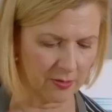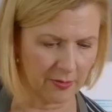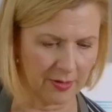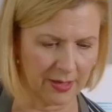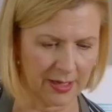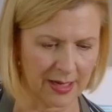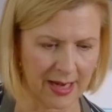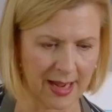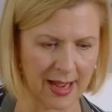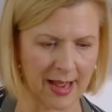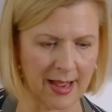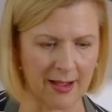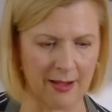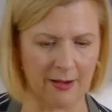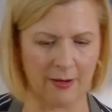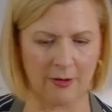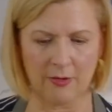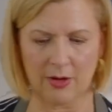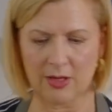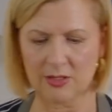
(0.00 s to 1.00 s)

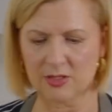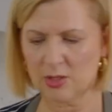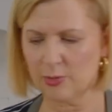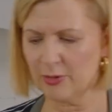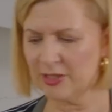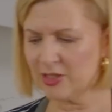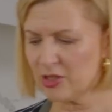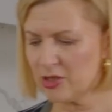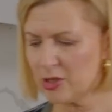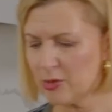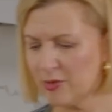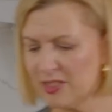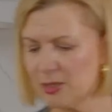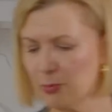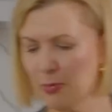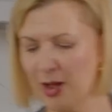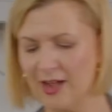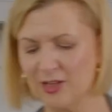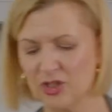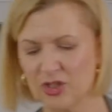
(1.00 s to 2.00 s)
now I'll switch to a
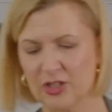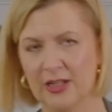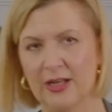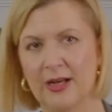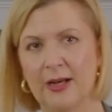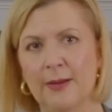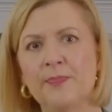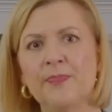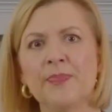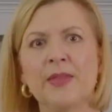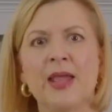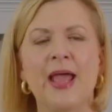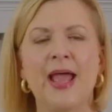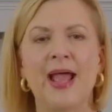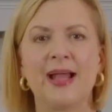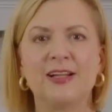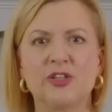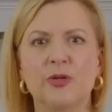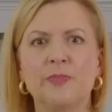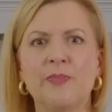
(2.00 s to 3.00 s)
spatula,
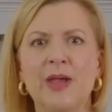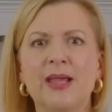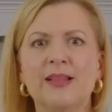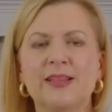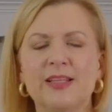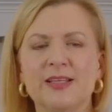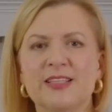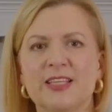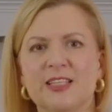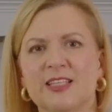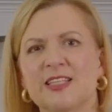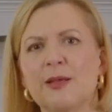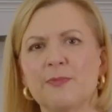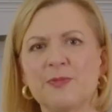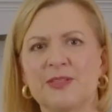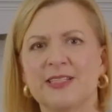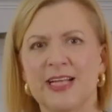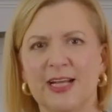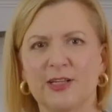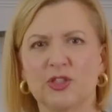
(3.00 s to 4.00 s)
and to make this a
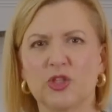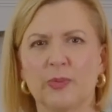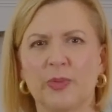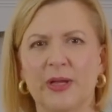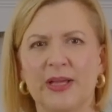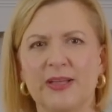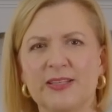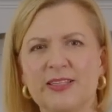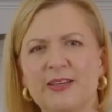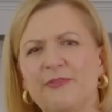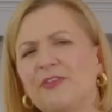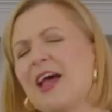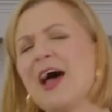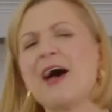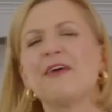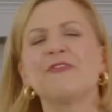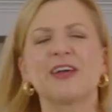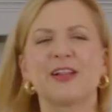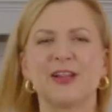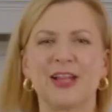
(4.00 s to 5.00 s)
substantial base, if you
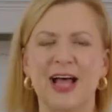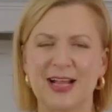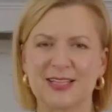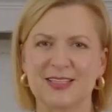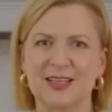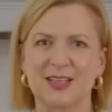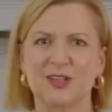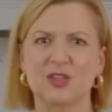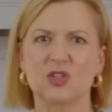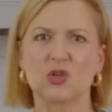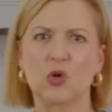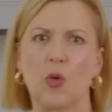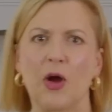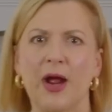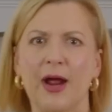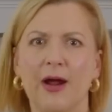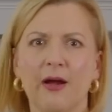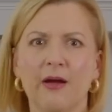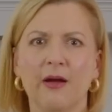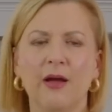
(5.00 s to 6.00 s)
have a classic
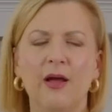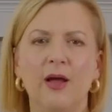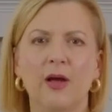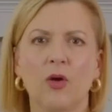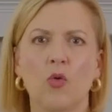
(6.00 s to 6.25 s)
square,